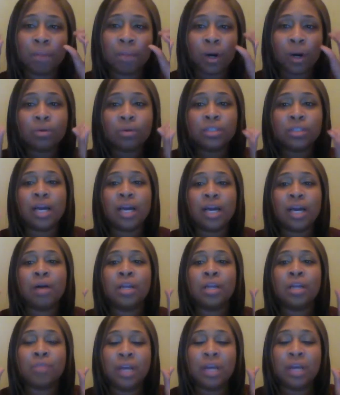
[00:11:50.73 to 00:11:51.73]
buckle
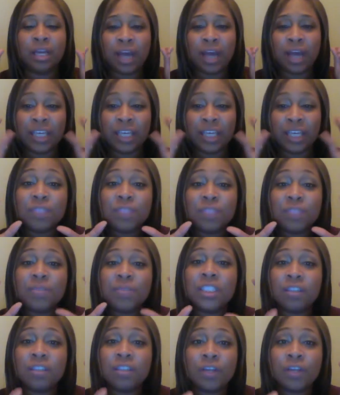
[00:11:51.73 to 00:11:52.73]
down and get
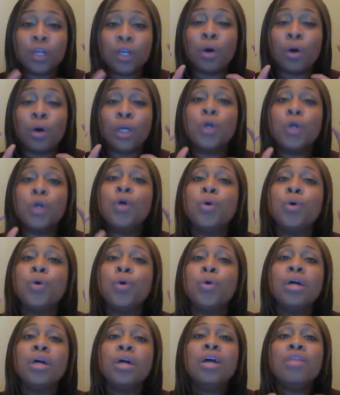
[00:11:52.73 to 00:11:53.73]
specific on
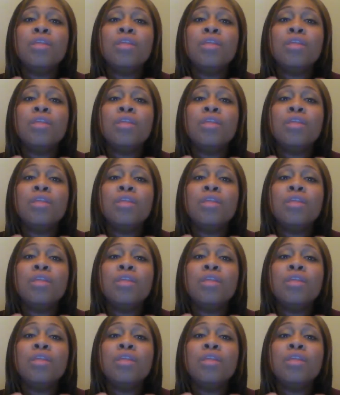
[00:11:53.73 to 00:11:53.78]
who